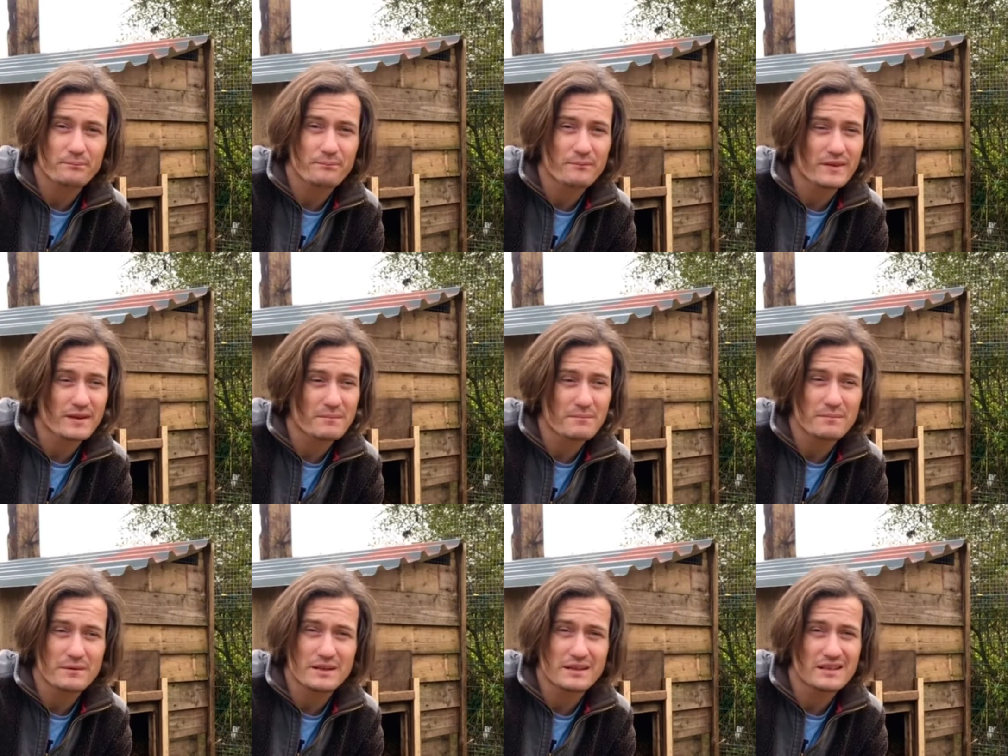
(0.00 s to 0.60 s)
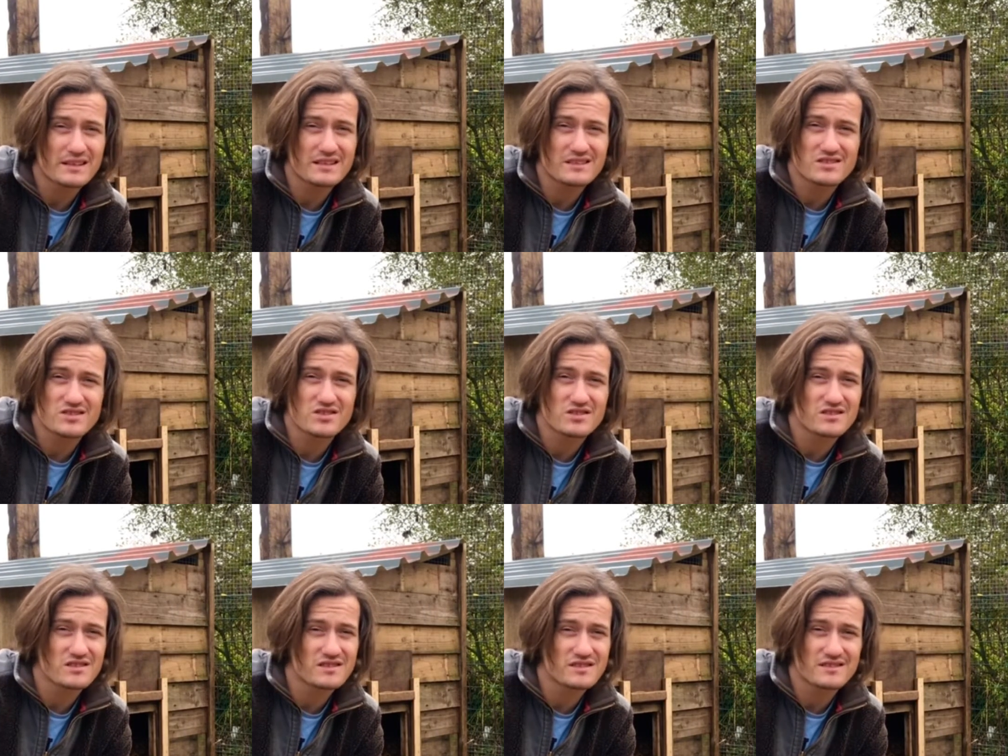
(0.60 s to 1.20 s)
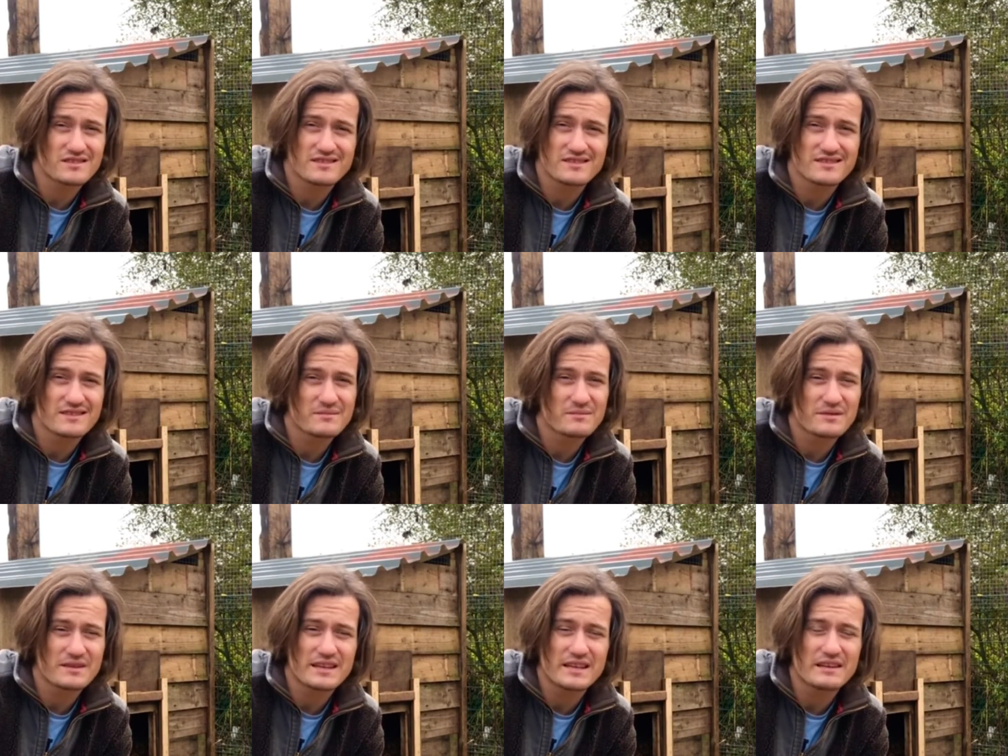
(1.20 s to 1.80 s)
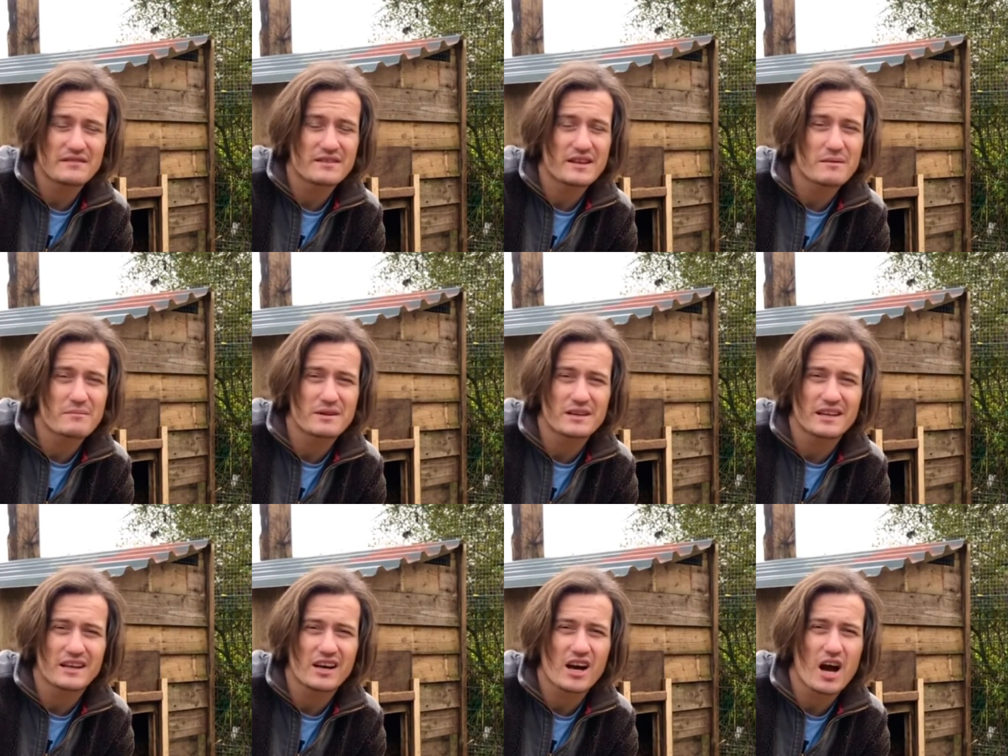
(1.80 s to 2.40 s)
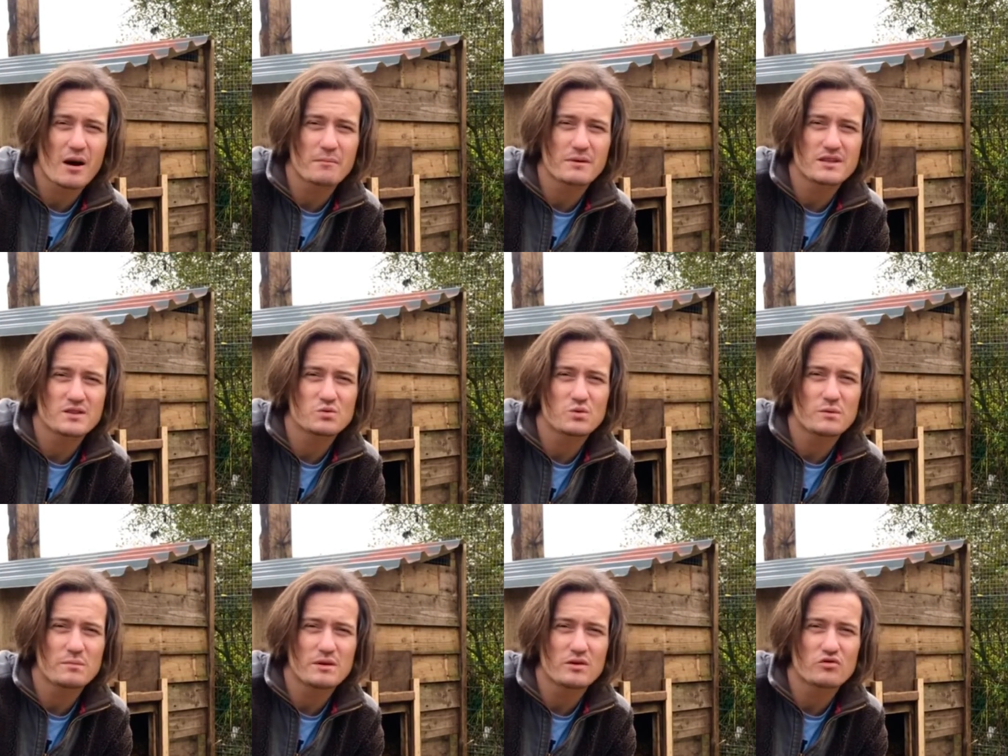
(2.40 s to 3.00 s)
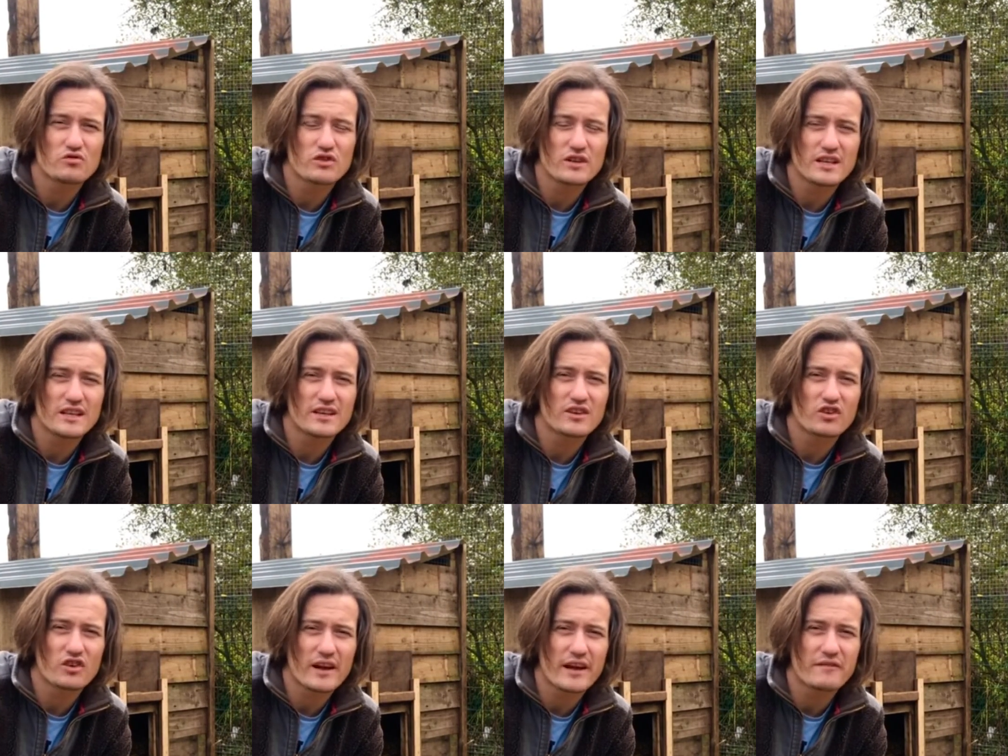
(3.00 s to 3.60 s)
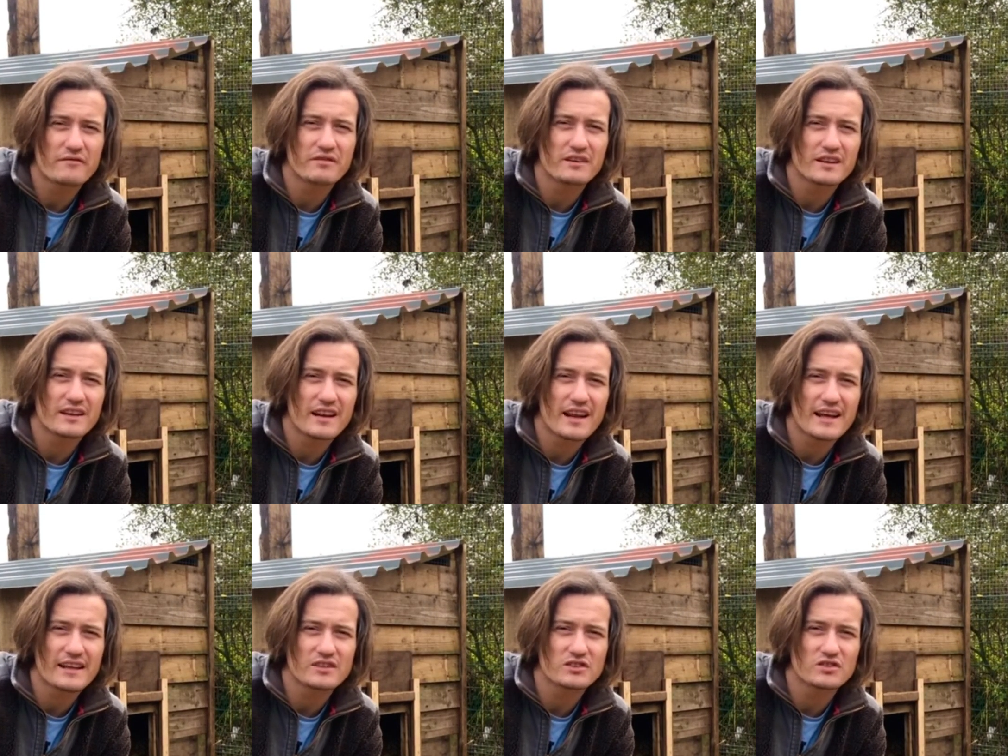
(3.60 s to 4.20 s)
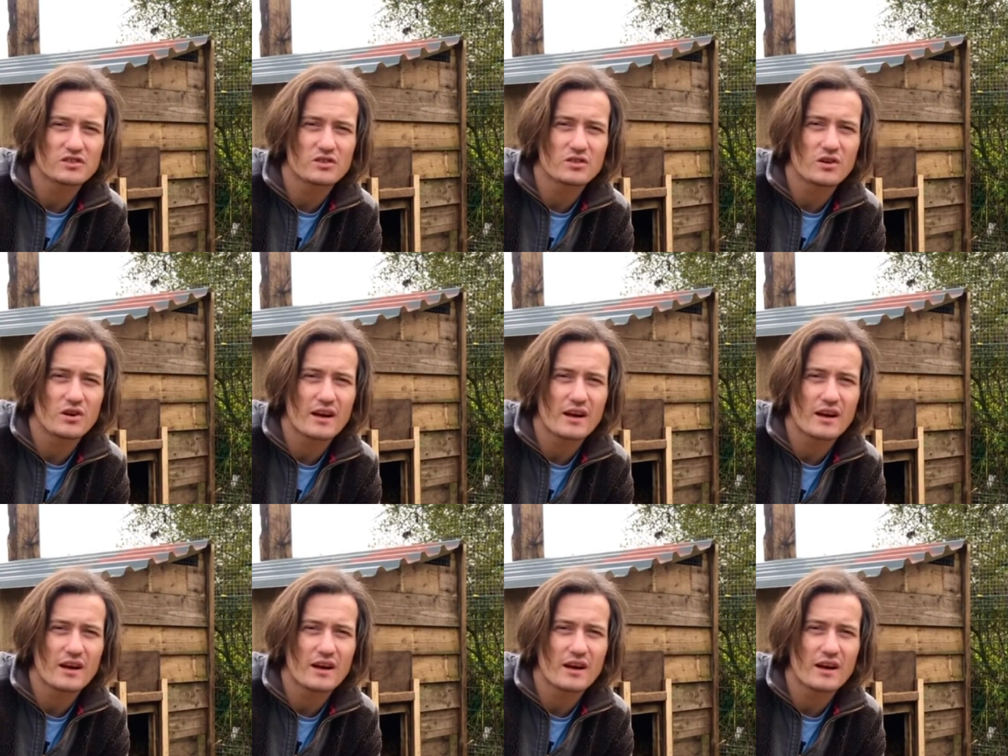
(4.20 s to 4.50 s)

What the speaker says: please just leave them in the comments. We'd be really grateful of that, you know.